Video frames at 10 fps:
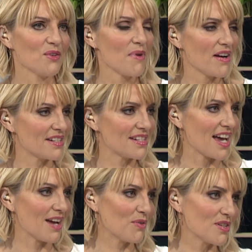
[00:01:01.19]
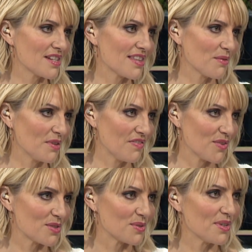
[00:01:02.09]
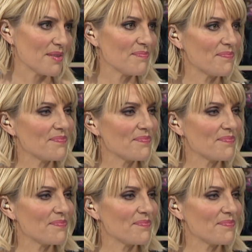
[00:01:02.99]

You're married to Dave. What did you think when you first saw him?